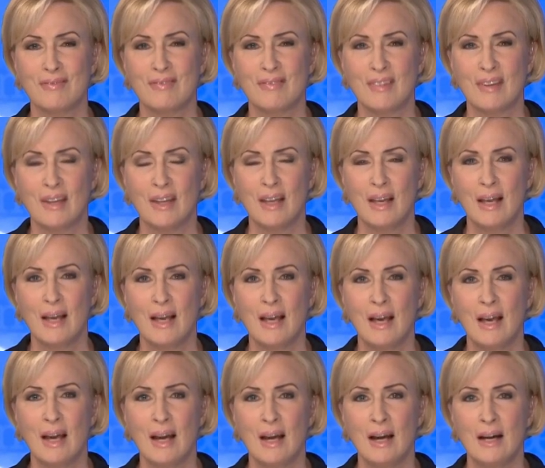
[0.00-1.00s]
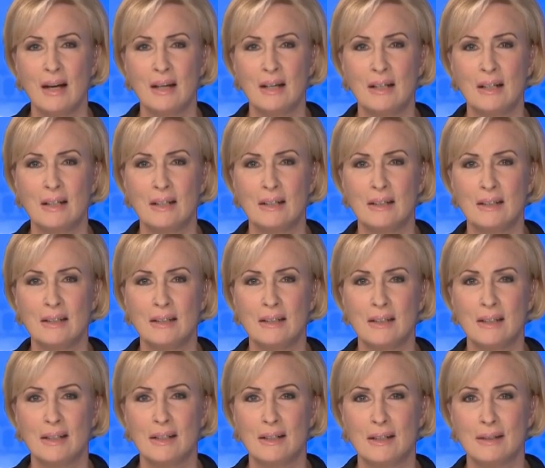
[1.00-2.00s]

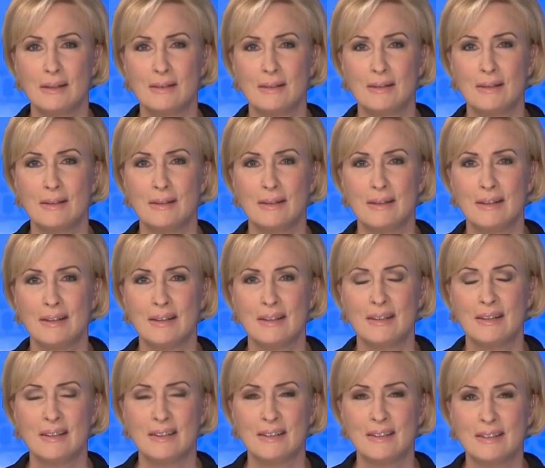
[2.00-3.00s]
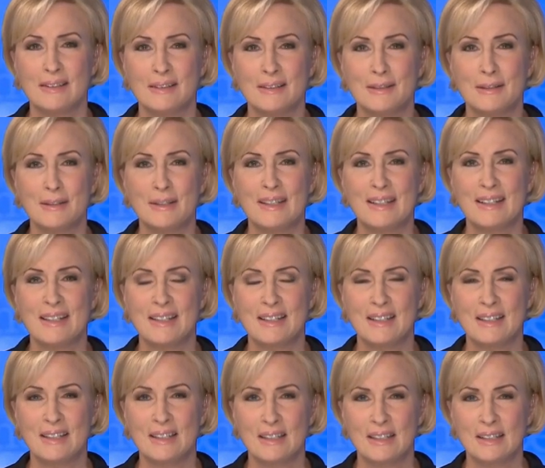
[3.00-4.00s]
No words are spoken by the person on screen.